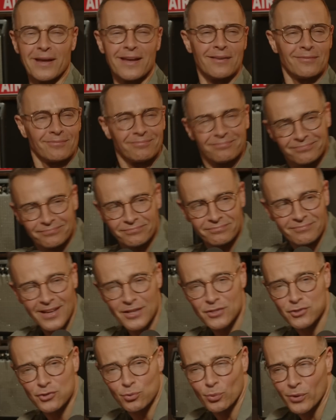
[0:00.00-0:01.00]
who me? They
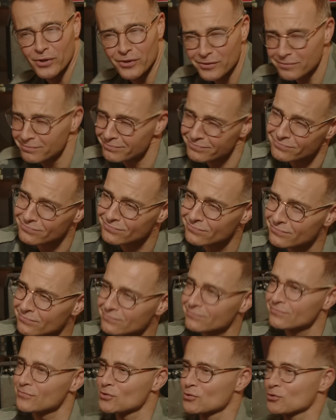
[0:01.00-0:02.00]
wanted. It's weird. They
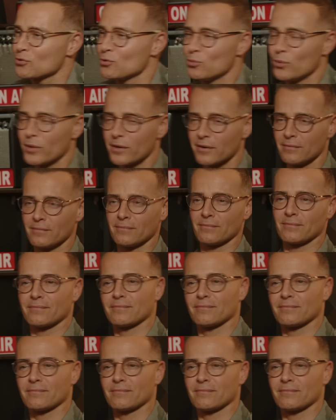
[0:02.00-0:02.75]
uh, the, weird.